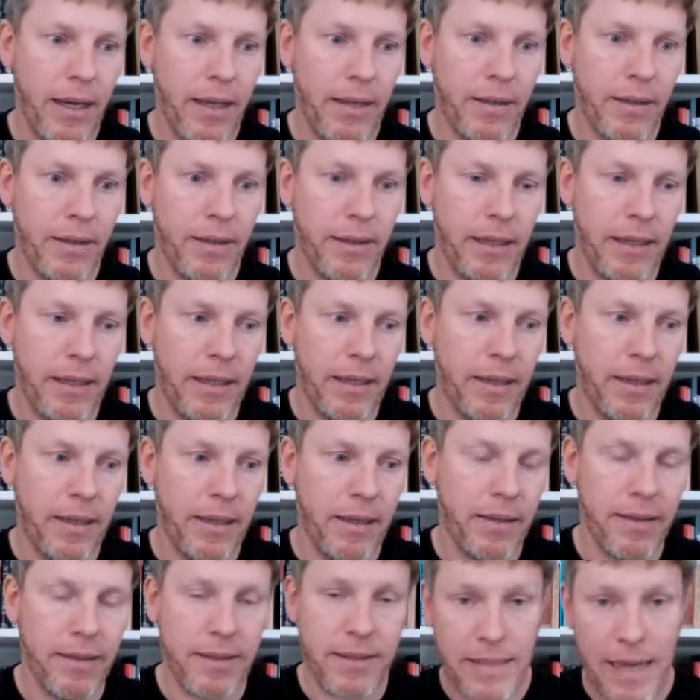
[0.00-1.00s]
the
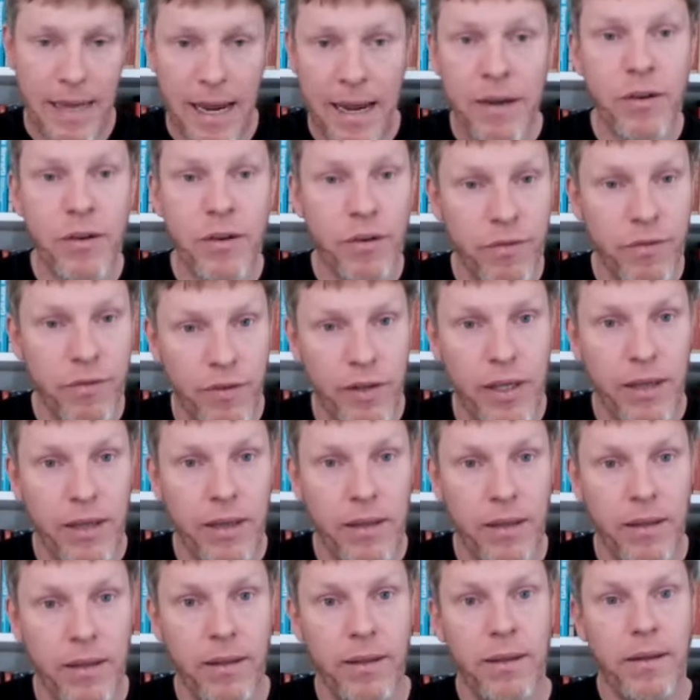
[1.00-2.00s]
standard
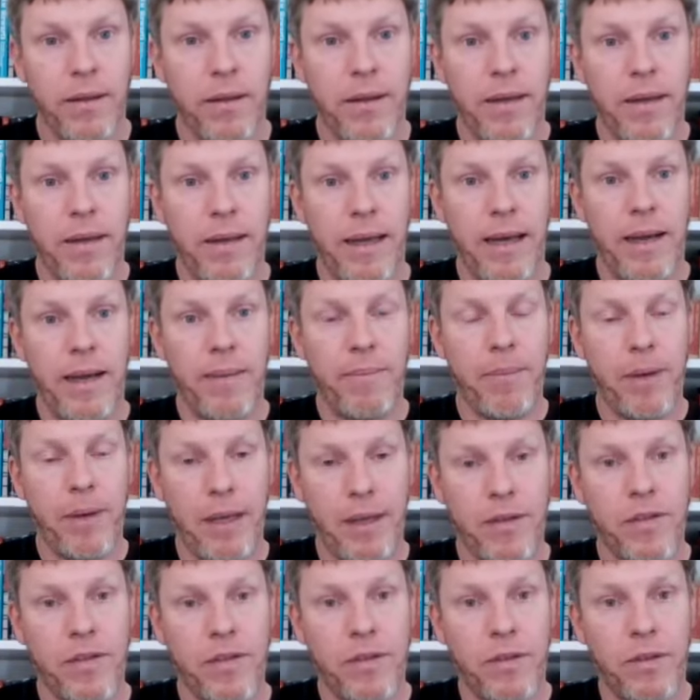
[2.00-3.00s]
vehicle
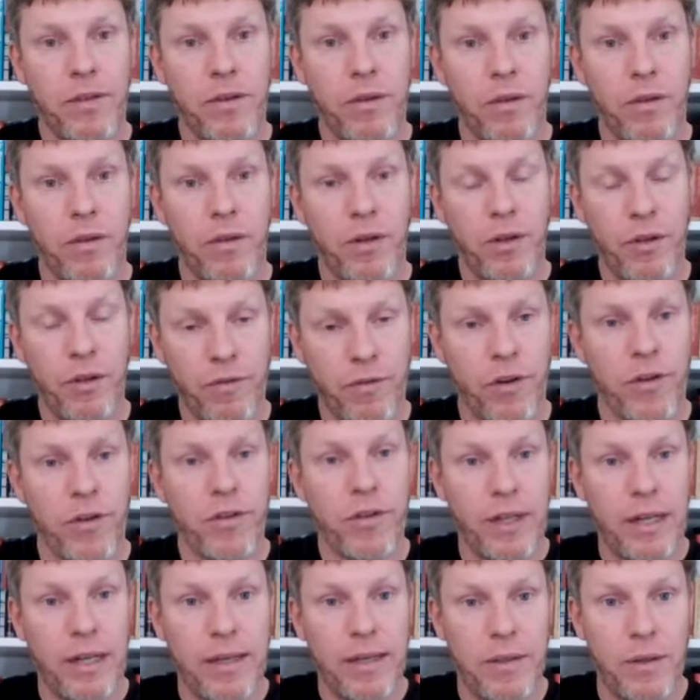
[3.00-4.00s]
is
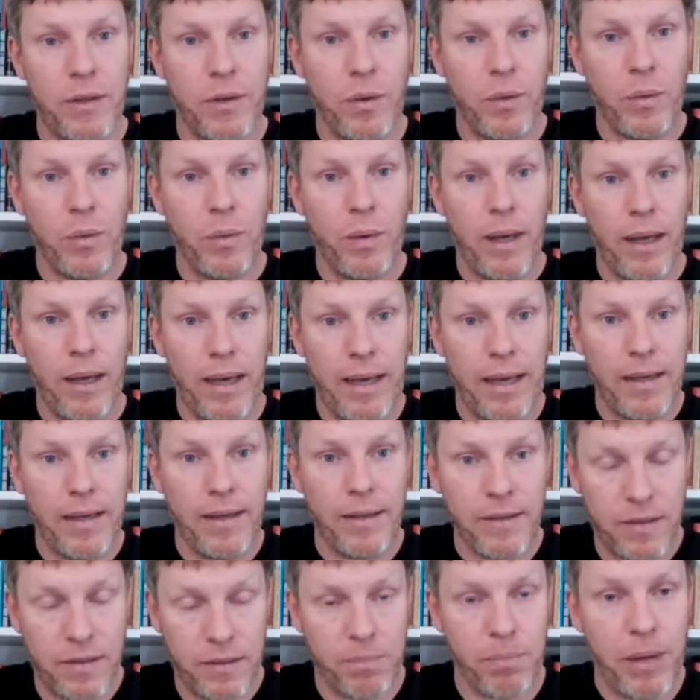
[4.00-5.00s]
converted into a
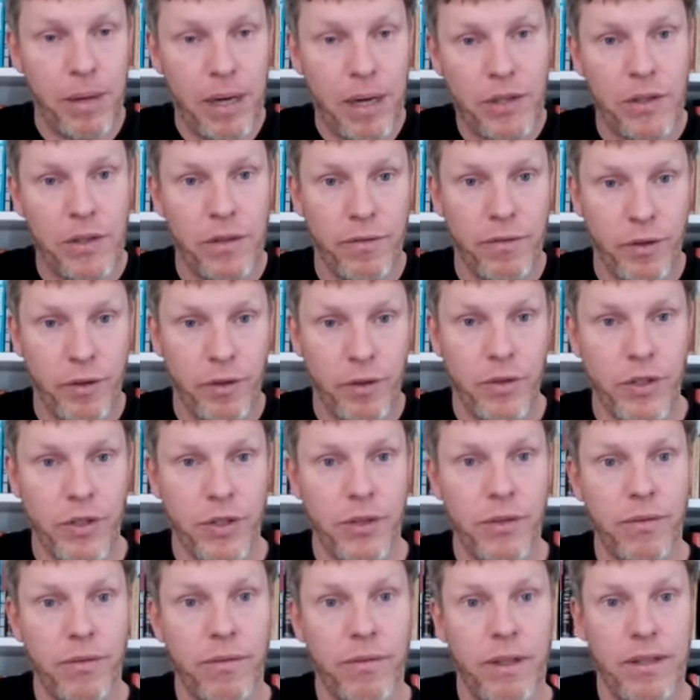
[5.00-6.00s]
special
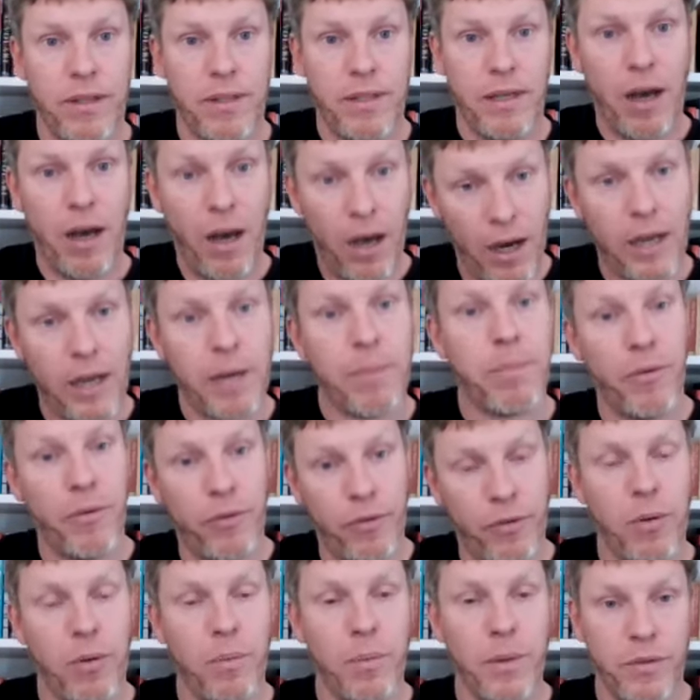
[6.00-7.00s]
version that's a
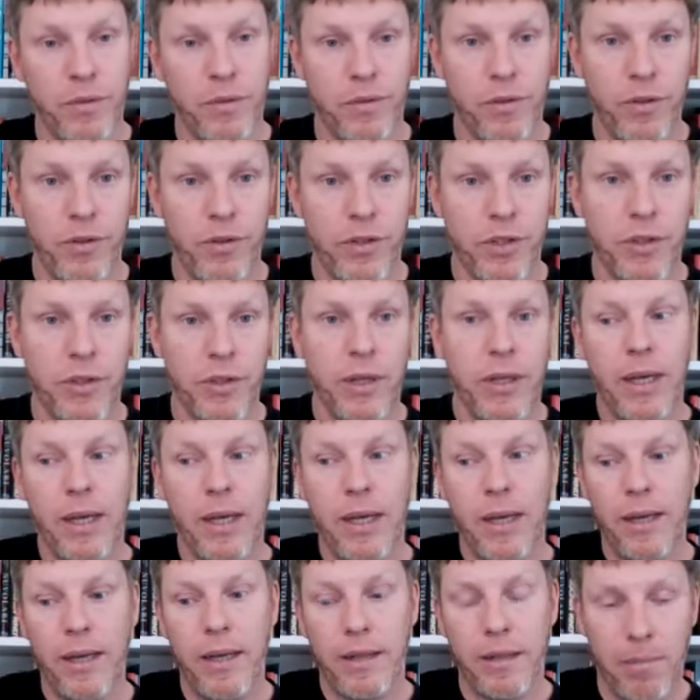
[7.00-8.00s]
high-performance version.
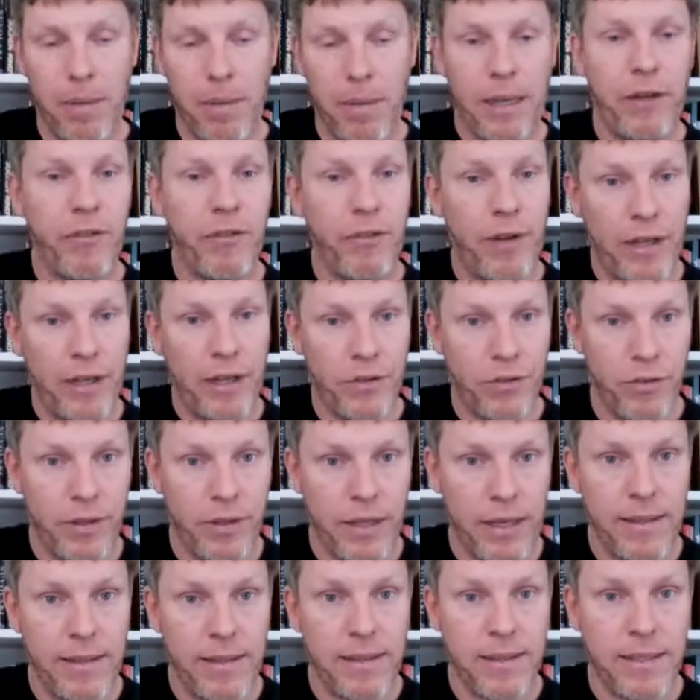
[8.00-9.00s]
The manufacturer
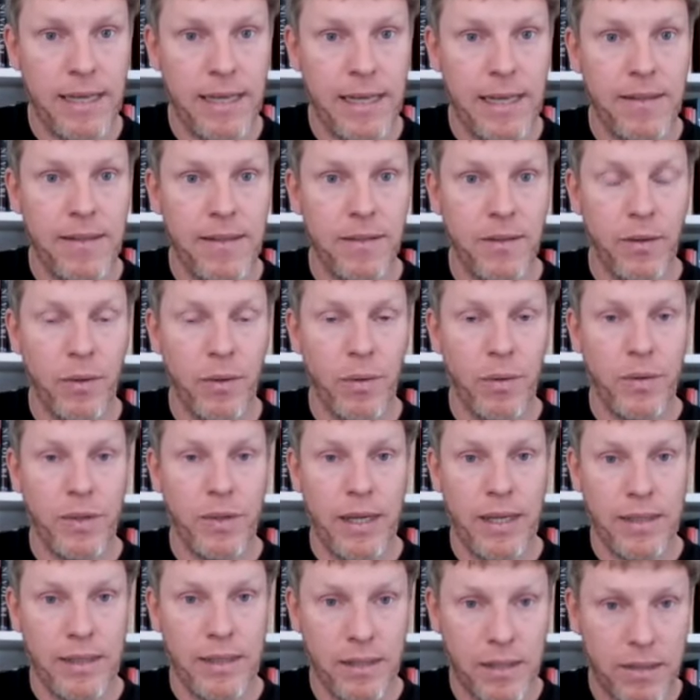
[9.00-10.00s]
then sells those
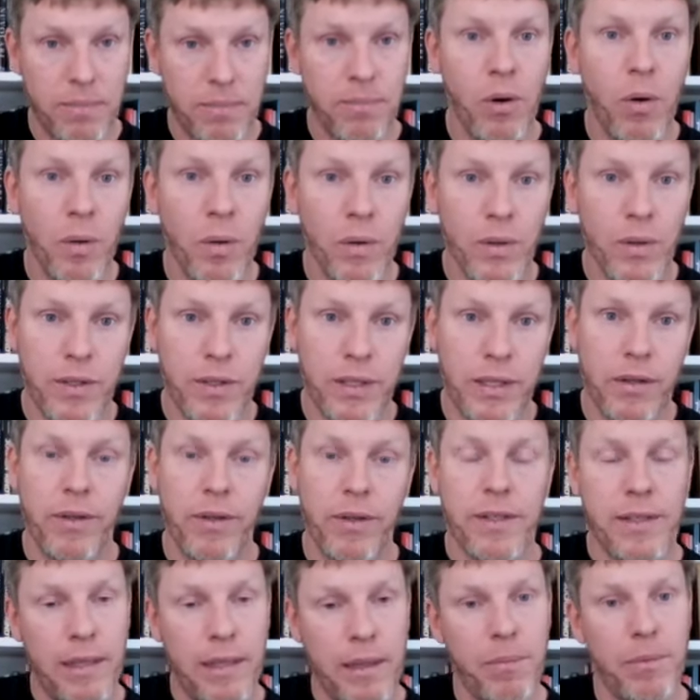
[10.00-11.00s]
as a small
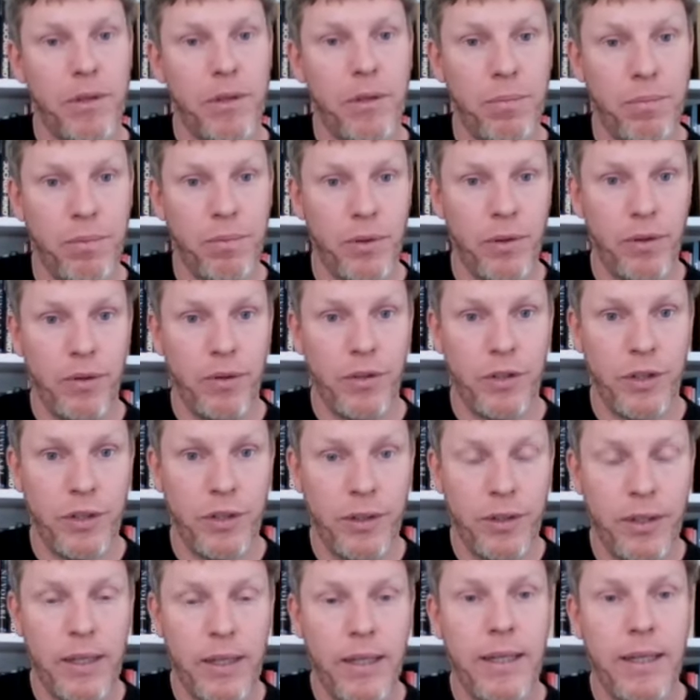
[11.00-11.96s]
series limited production.